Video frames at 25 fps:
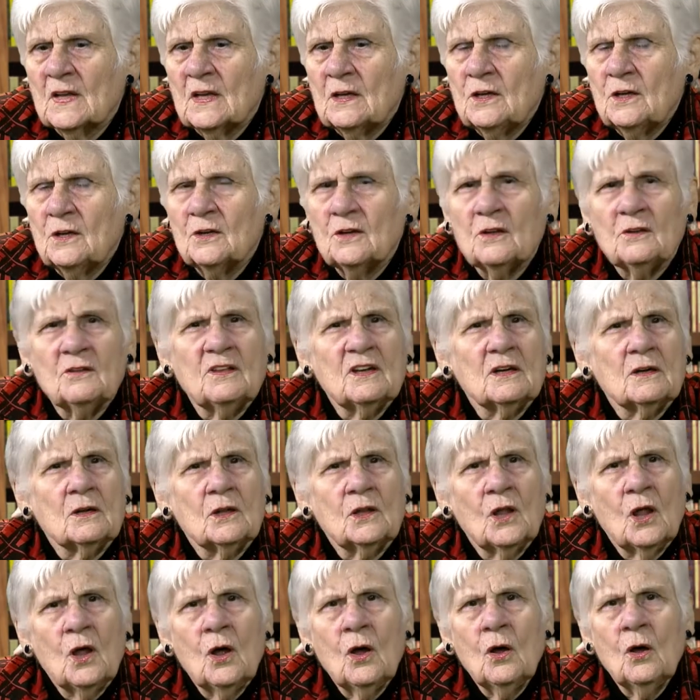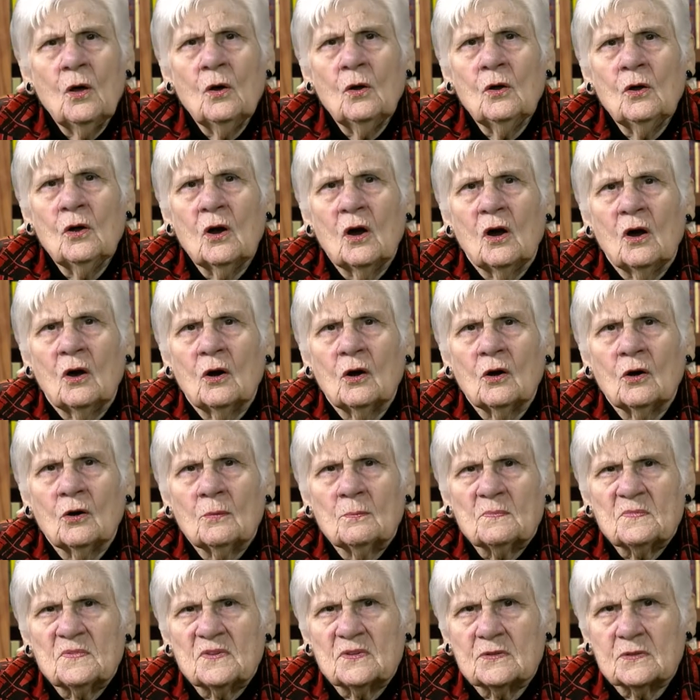You know, they're long
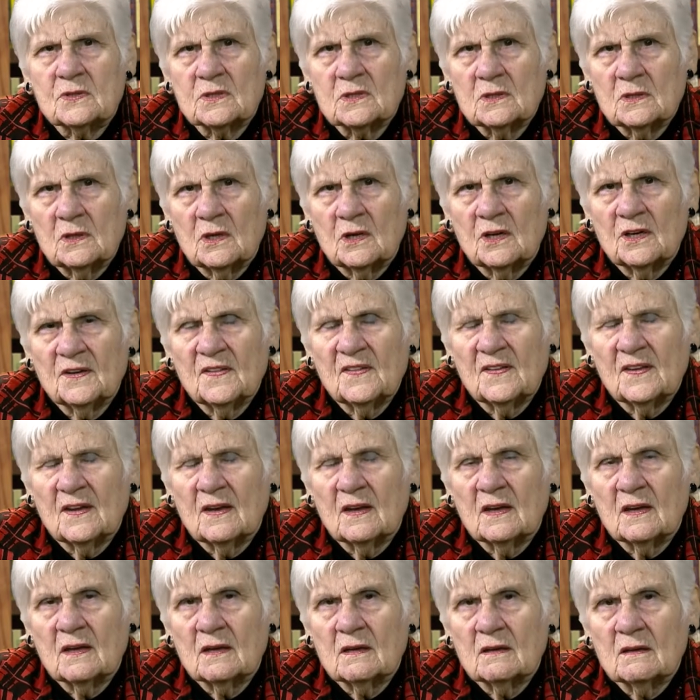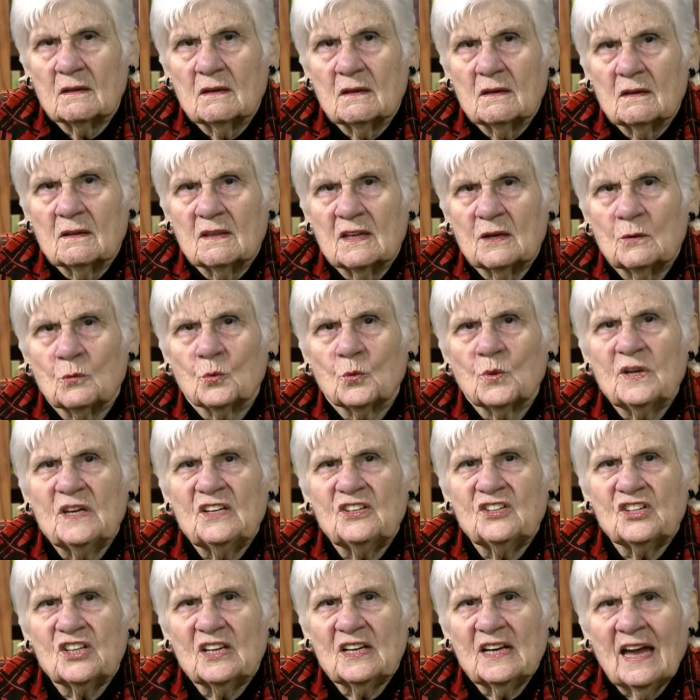arms, aren't they? They're
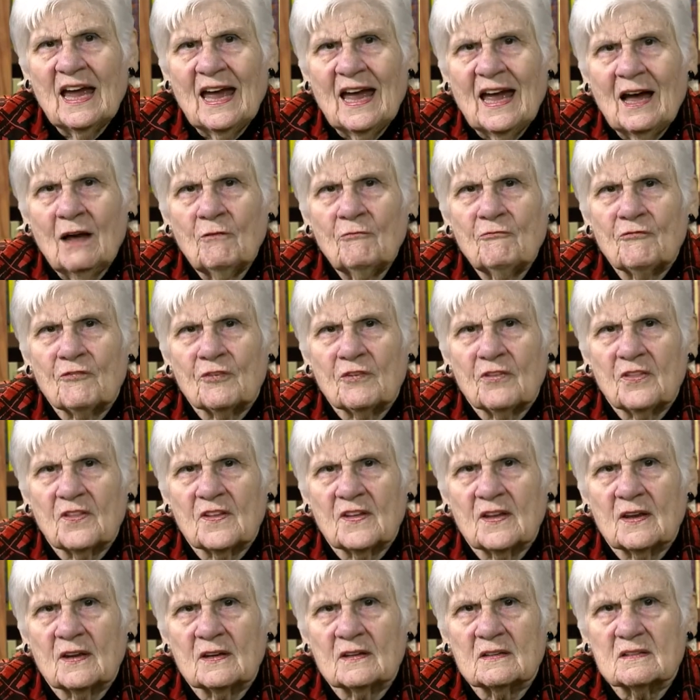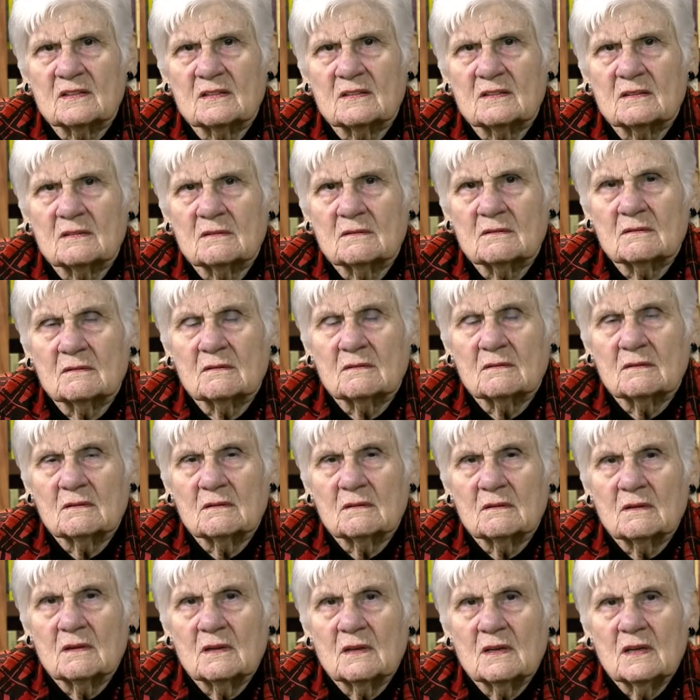reaching out for things.
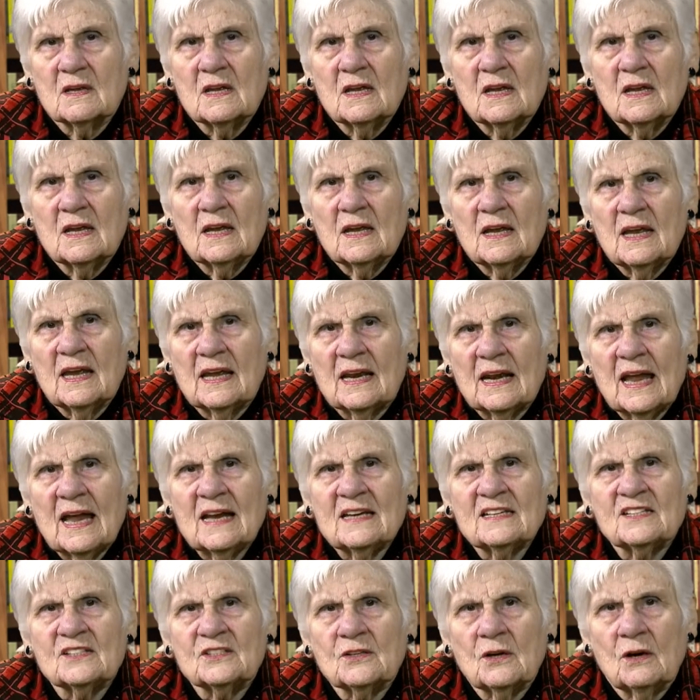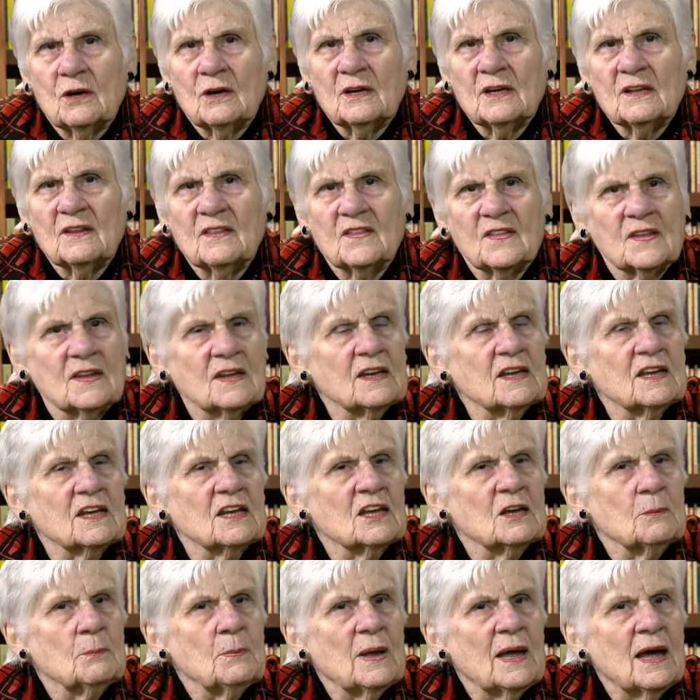And I started thinking
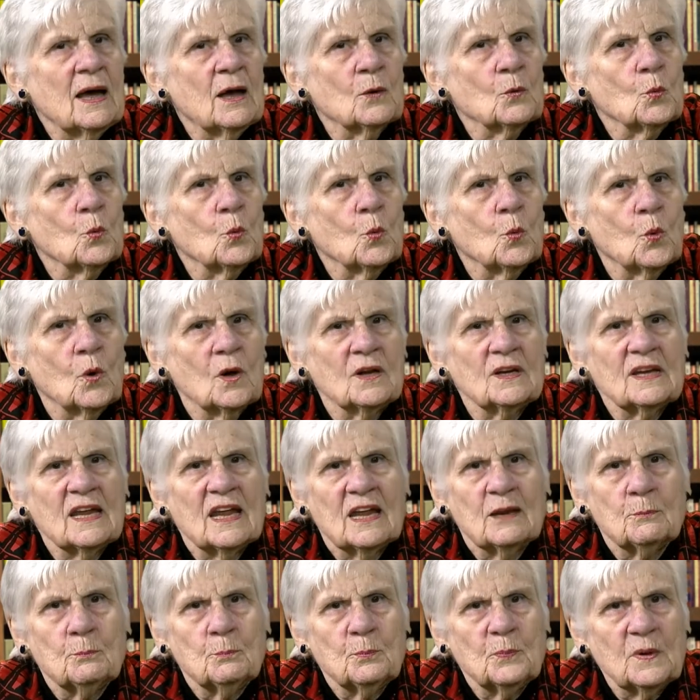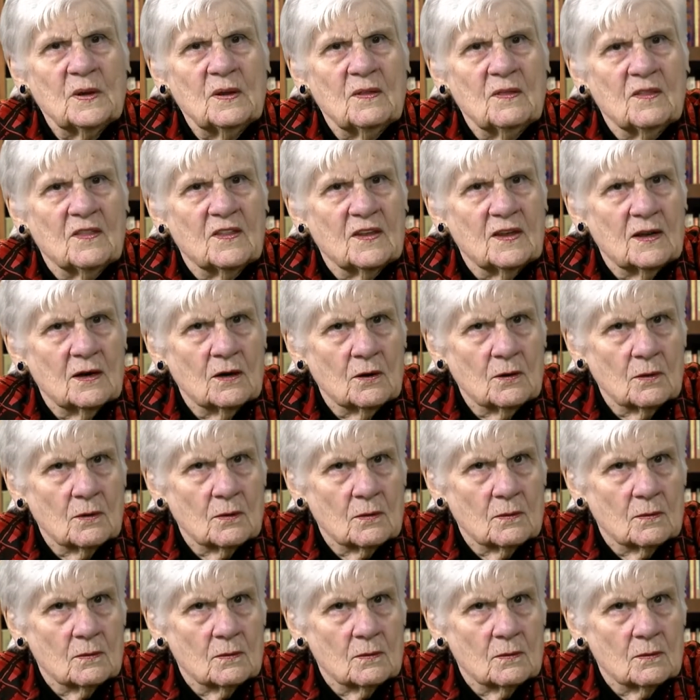about what had been there.